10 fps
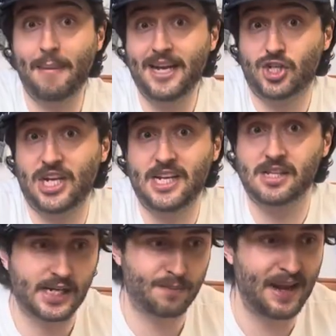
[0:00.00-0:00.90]
Jeans are
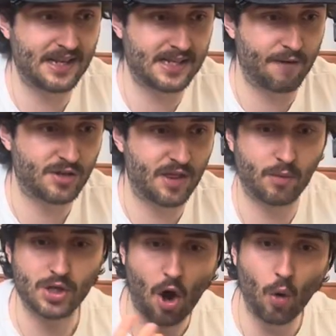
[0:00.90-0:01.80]
expensive, so there
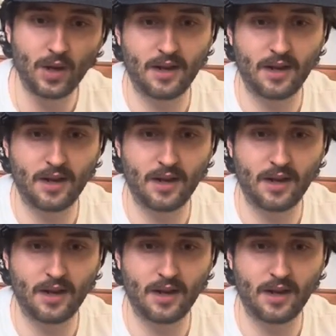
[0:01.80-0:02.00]
was a hole in